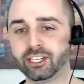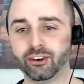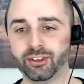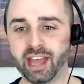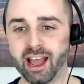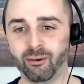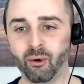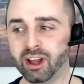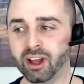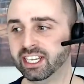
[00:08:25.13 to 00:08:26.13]
of that
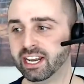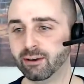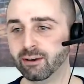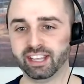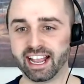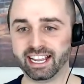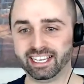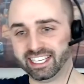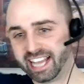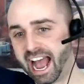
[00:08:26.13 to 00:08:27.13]
once, and it was like
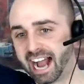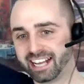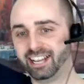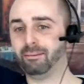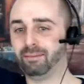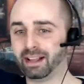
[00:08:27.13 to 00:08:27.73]
stacked up like